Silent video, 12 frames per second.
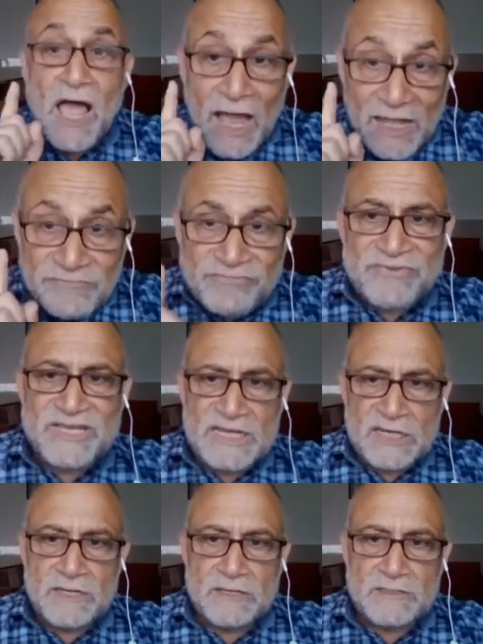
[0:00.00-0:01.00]

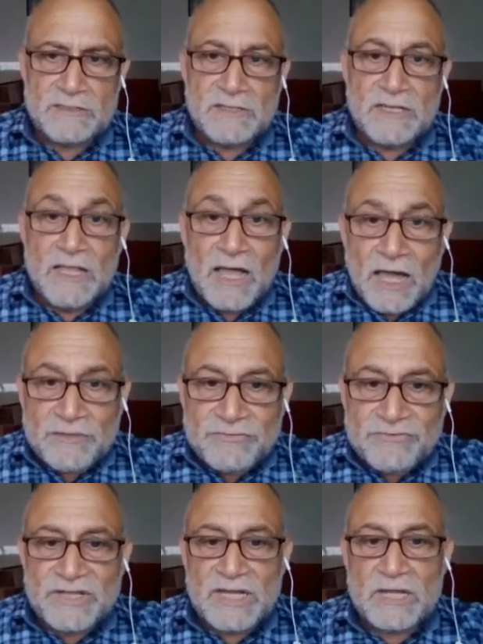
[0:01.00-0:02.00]
until
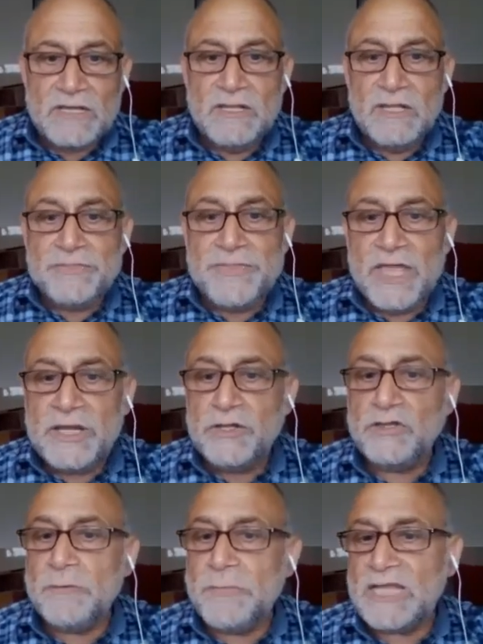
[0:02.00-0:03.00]
the
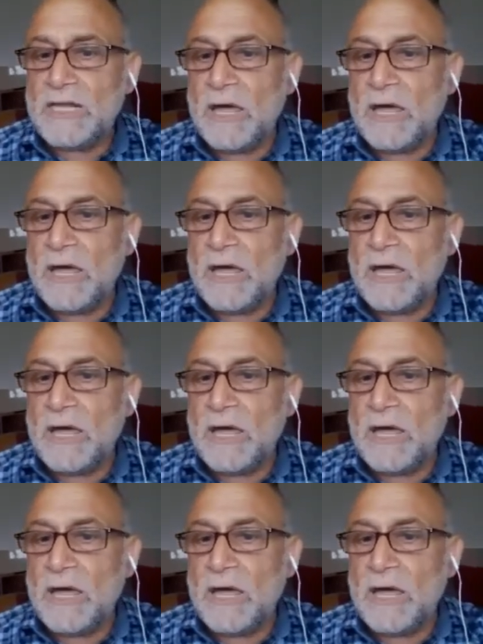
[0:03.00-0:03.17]
inhumane